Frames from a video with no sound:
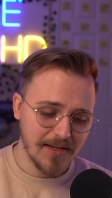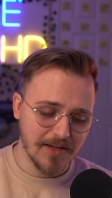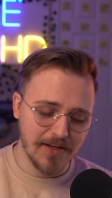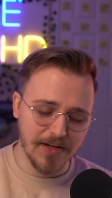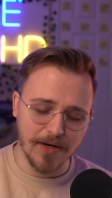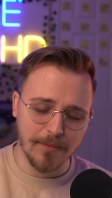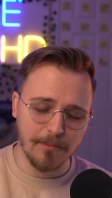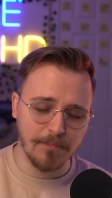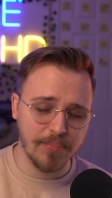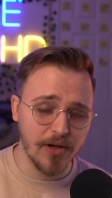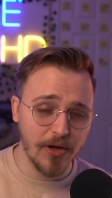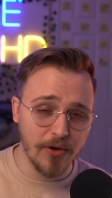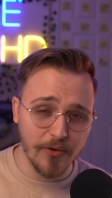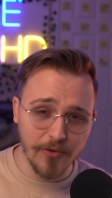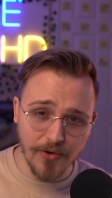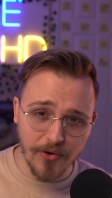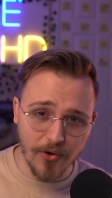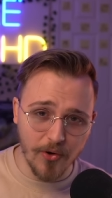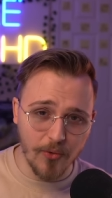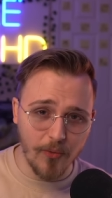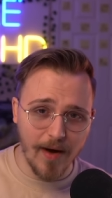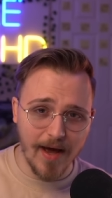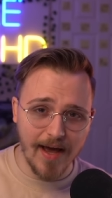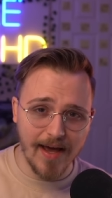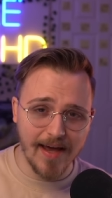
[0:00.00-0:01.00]
going to blow you
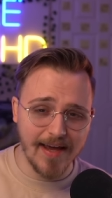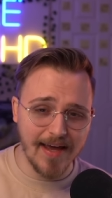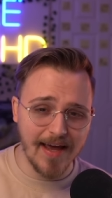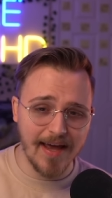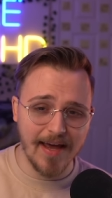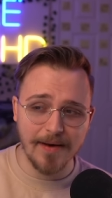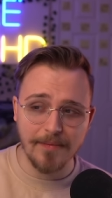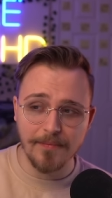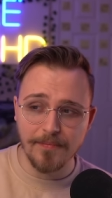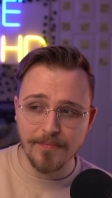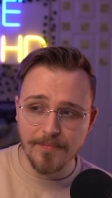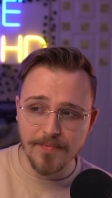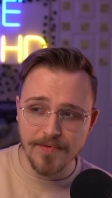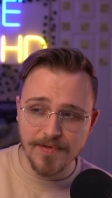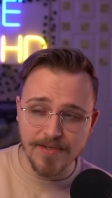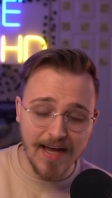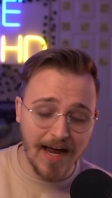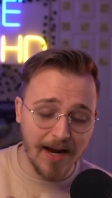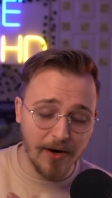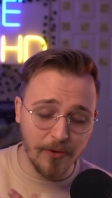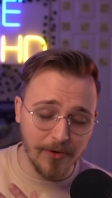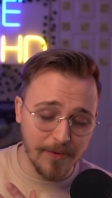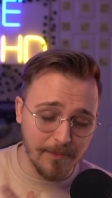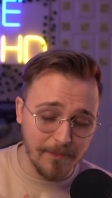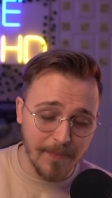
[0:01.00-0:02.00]
away and
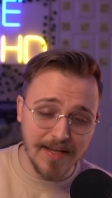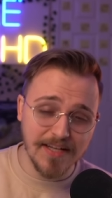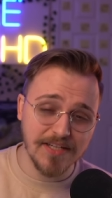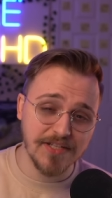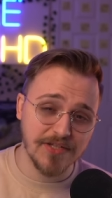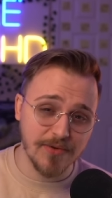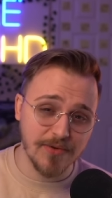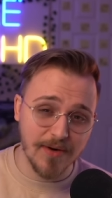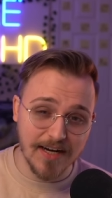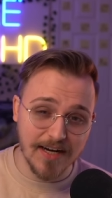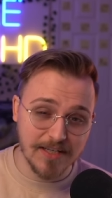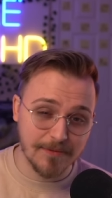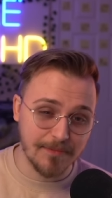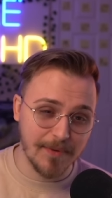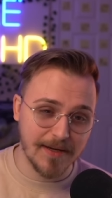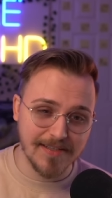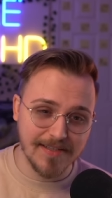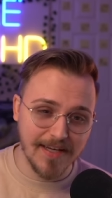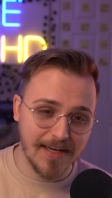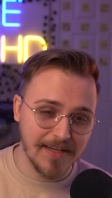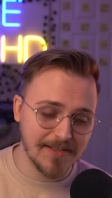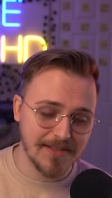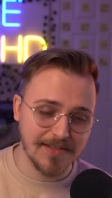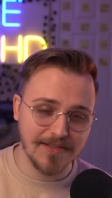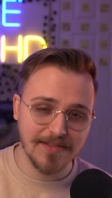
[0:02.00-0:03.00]
not only meets your
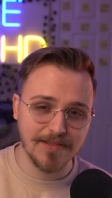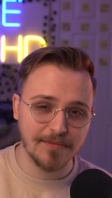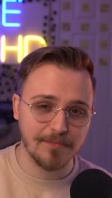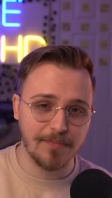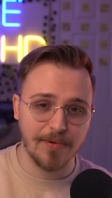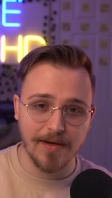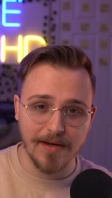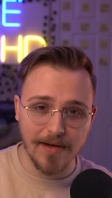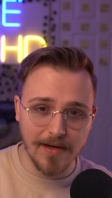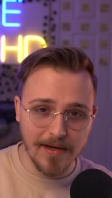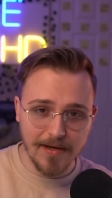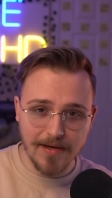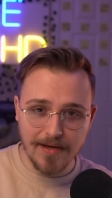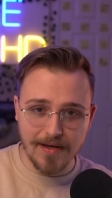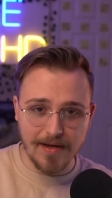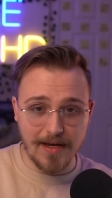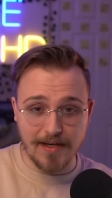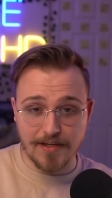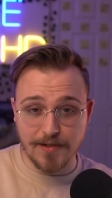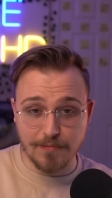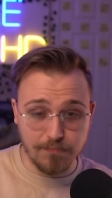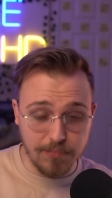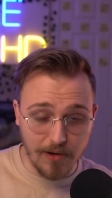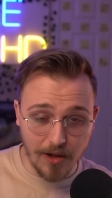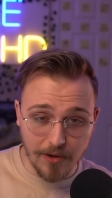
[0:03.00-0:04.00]
expectations, but
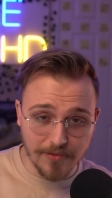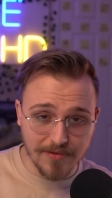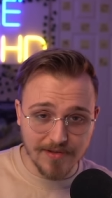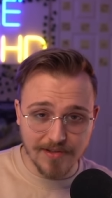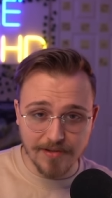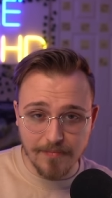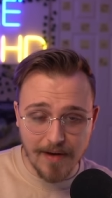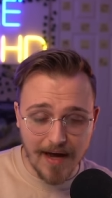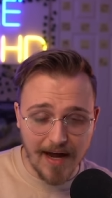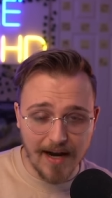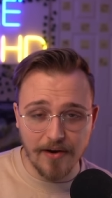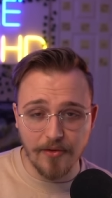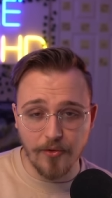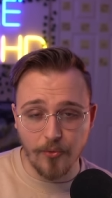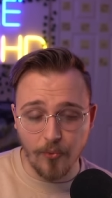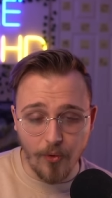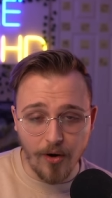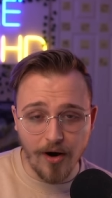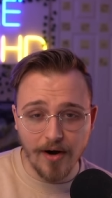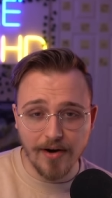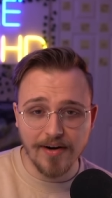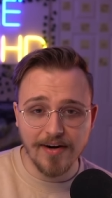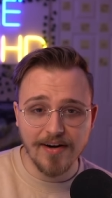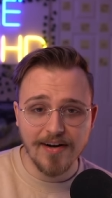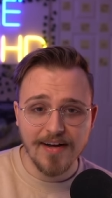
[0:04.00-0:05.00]
explodes them out of the
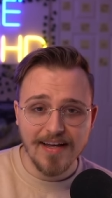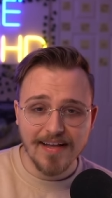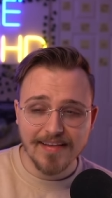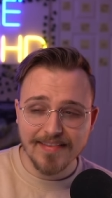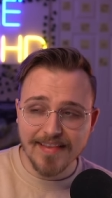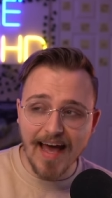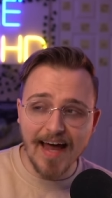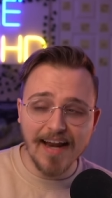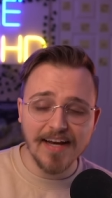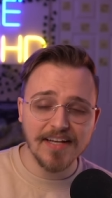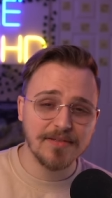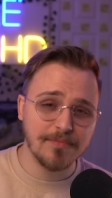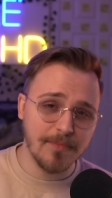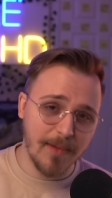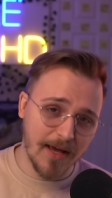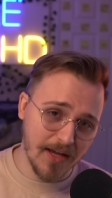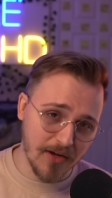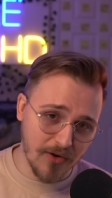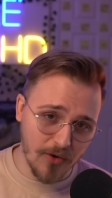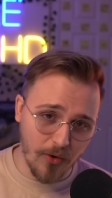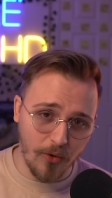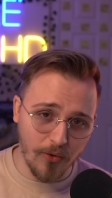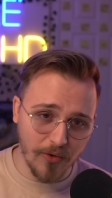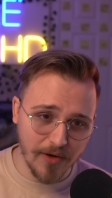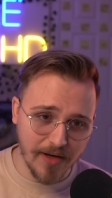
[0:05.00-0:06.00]
water. That is my
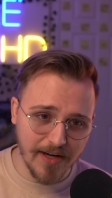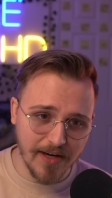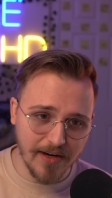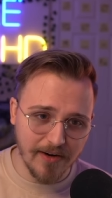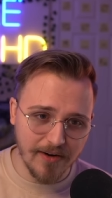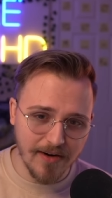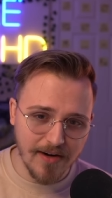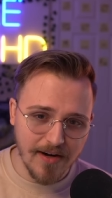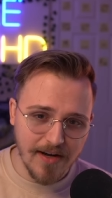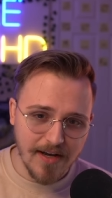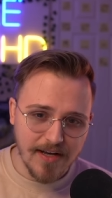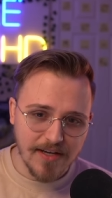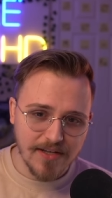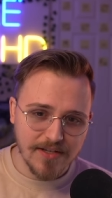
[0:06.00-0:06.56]
goal here.